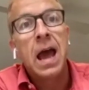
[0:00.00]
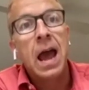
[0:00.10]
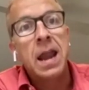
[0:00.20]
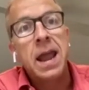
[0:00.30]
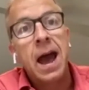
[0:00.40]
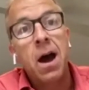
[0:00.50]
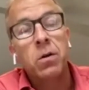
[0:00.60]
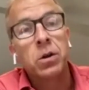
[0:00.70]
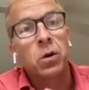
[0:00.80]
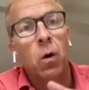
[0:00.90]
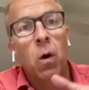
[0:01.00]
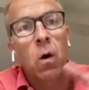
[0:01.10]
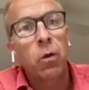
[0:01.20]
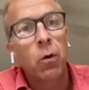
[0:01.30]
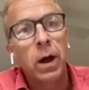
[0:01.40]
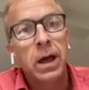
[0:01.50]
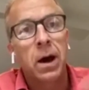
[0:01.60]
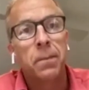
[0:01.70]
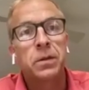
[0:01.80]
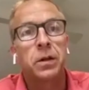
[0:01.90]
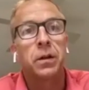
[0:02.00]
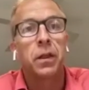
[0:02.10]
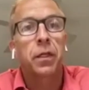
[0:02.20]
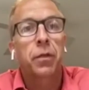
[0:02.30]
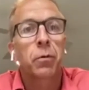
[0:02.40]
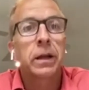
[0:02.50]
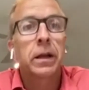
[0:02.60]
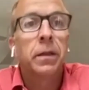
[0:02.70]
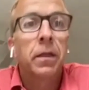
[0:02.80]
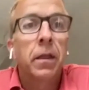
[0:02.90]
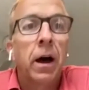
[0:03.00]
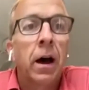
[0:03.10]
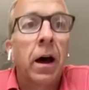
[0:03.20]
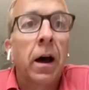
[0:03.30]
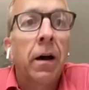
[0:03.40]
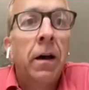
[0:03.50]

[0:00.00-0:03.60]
And now you're all the way up to 3 3/8,